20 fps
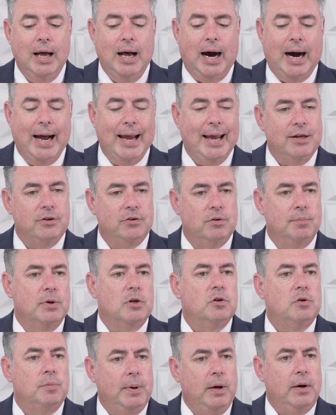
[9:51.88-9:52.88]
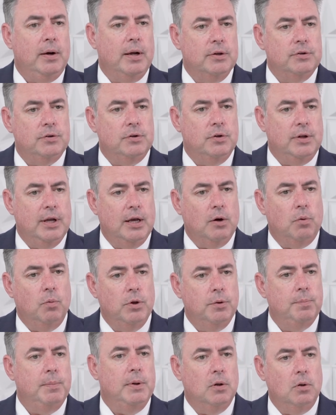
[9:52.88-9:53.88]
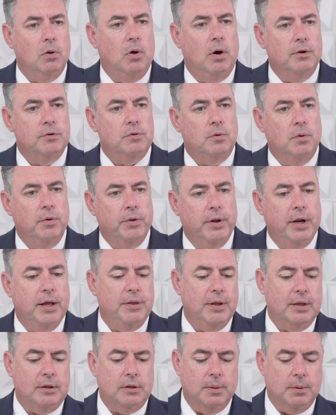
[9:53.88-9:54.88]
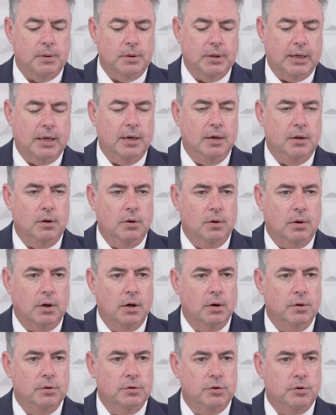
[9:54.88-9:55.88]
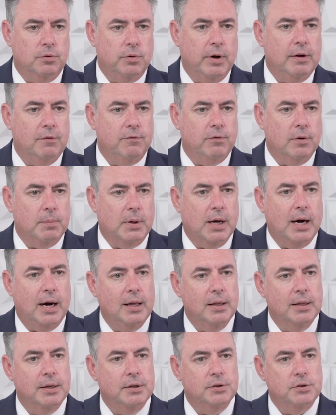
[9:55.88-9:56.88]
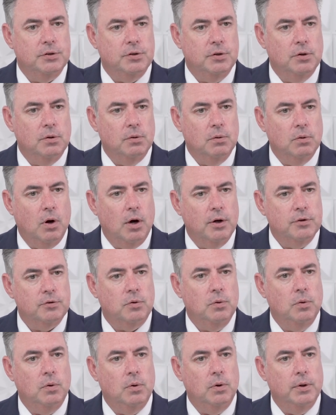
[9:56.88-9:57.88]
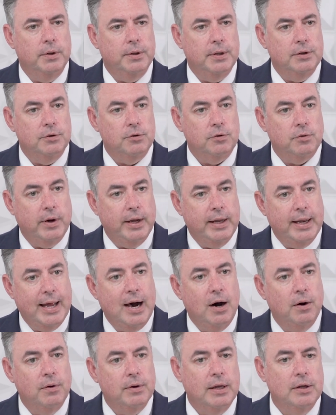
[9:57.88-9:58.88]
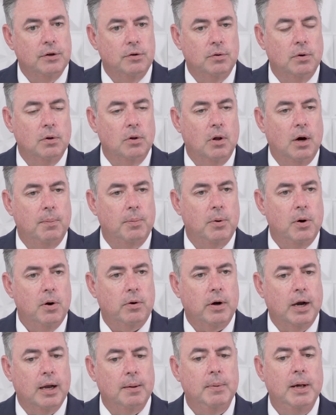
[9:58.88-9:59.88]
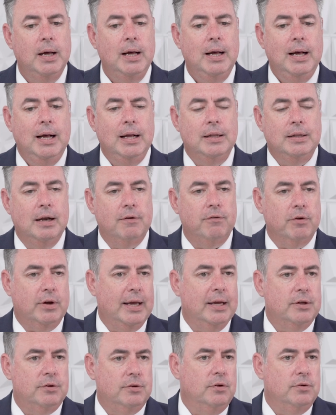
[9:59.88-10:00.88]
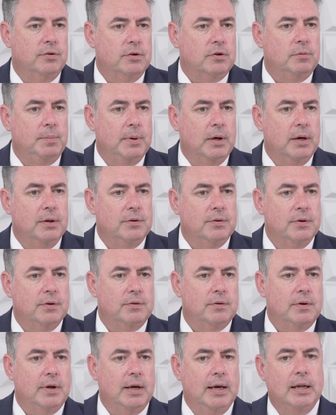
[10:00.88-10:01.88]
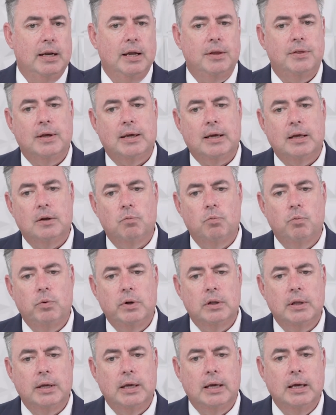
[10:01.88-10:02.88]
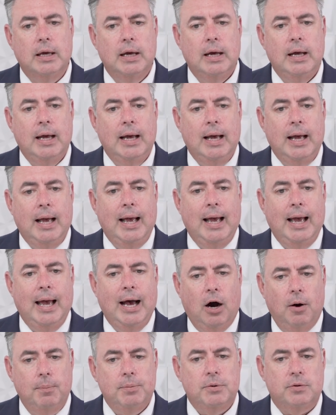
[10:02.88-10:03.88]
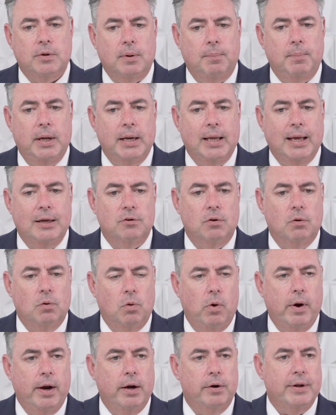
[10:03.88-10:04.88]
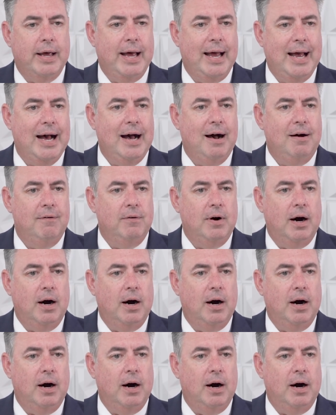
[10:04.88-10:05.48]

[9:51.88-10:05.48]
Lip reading: I had some experience to take with me to law school that I think the kid who goes straight from college to law school and then straight out into a law program never gets those experiences. And I think it really helps somebody as a lawyer to have